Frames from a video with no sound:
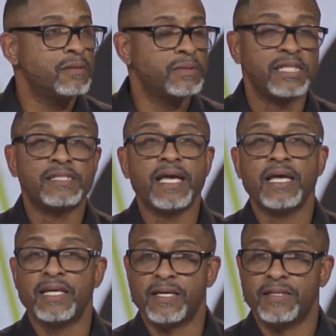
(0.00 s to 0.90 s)
They stay
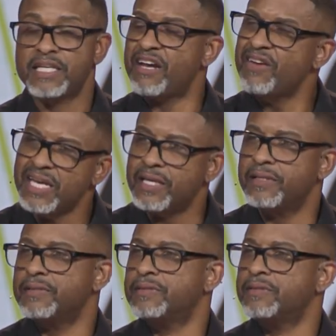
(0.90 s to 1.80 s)
in it, they're in it.
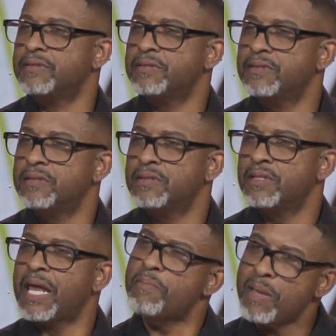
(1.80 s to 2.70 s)

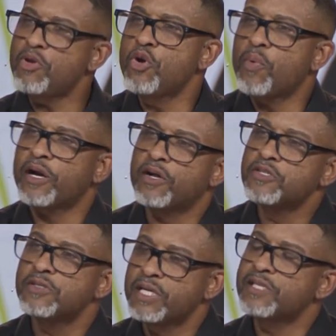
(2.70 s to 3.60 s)
Like maybe you're one of
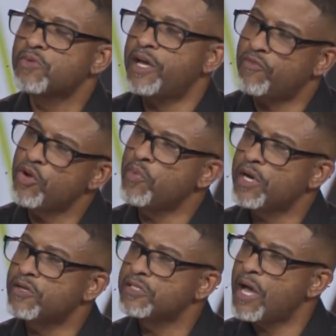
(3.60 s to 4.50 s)
those, guess what? If you're one
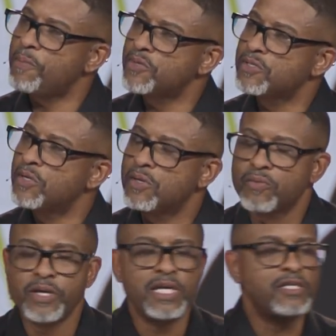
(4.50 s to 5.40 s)
of those couples,
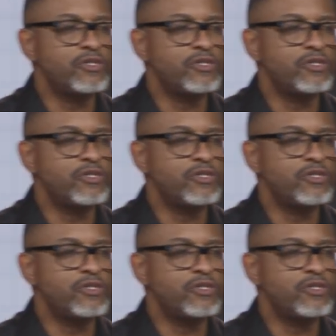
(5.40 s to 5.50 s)
we need